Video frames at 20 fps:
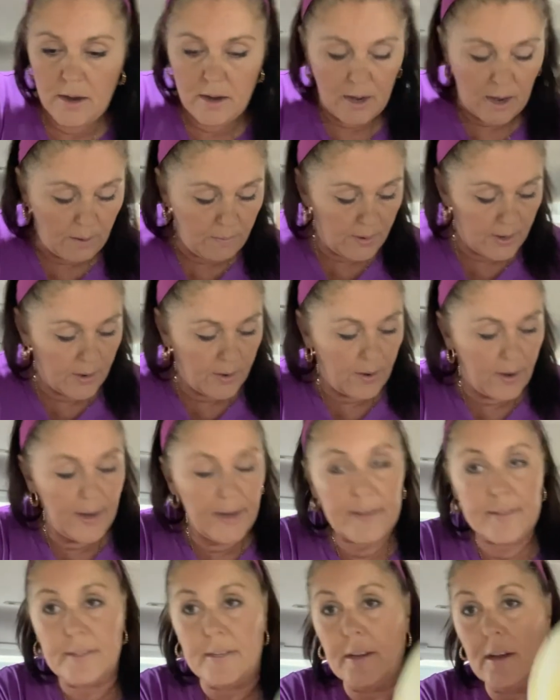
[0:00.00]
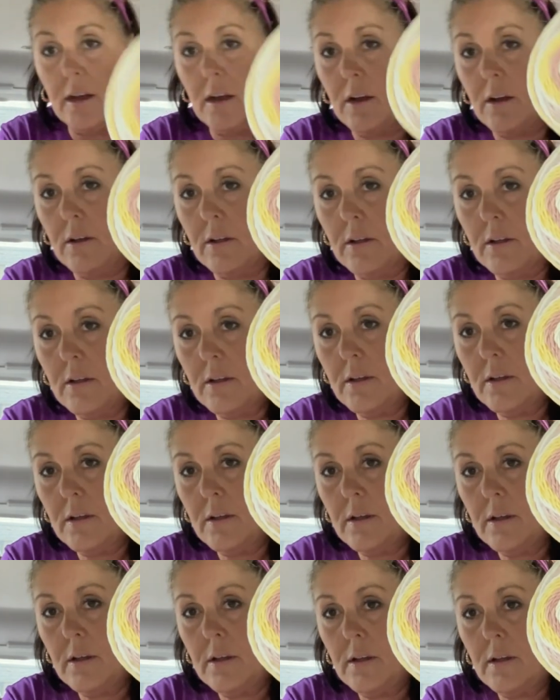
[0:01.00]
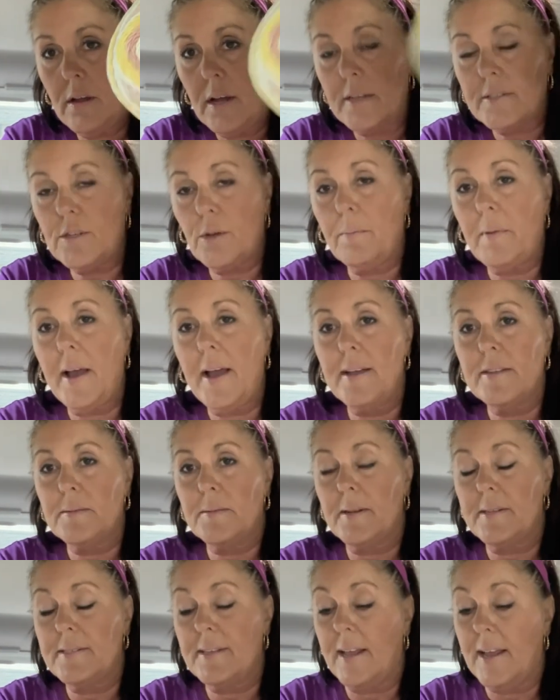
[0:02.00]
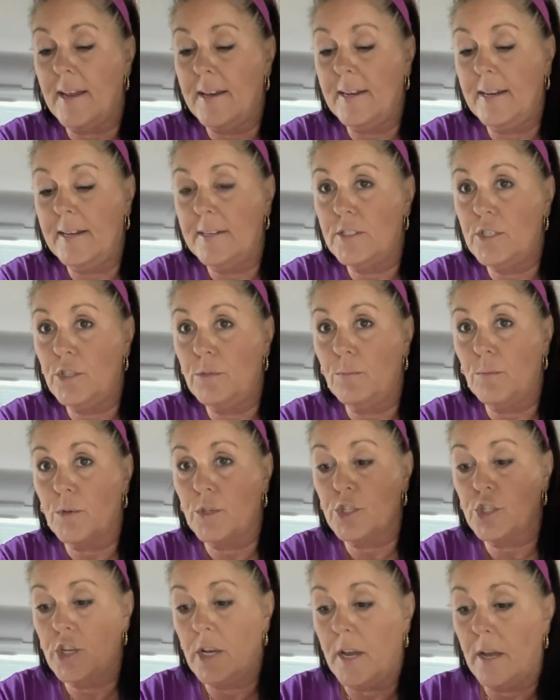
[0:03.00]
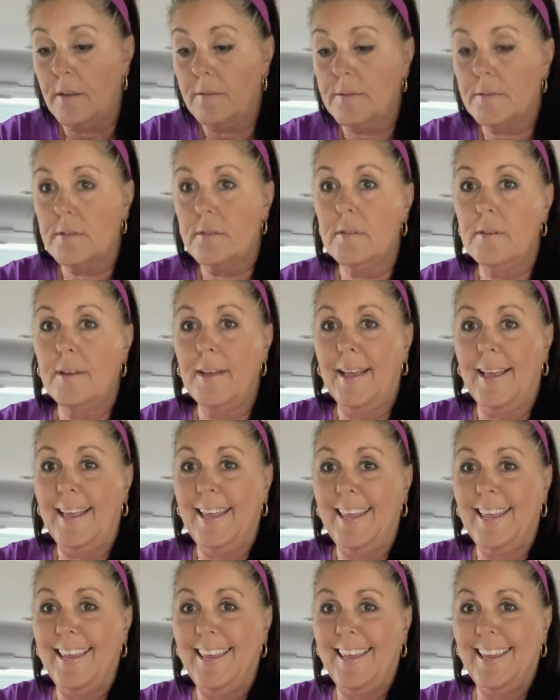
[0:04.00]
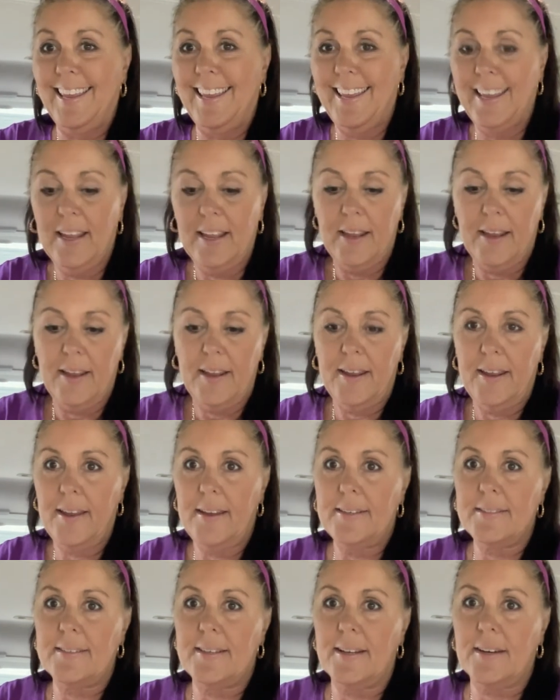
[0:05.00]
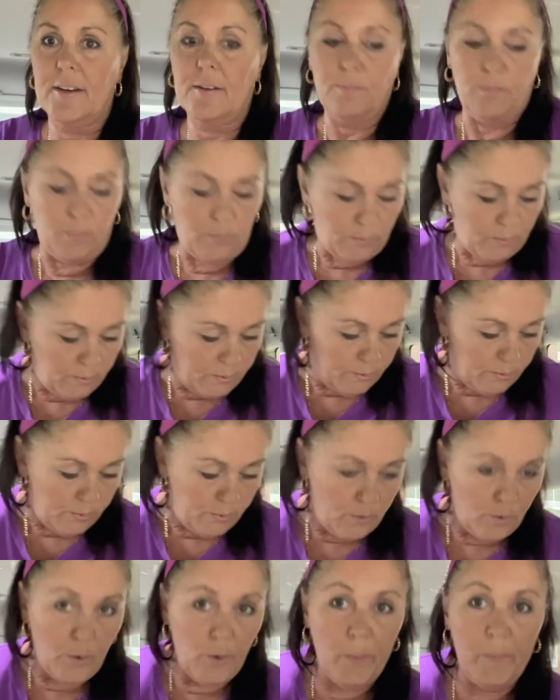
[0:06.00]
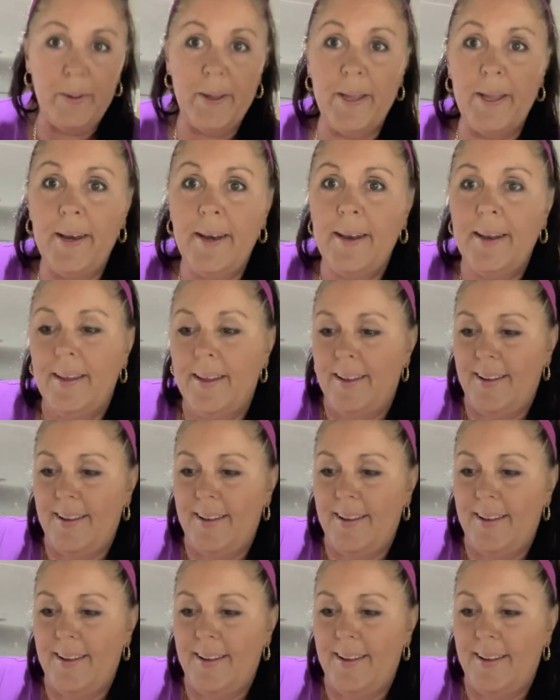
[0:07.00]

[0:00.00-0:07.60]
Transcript: I went crazy, y'all. I told my husband, I said, I need two more shelves. He said, woman?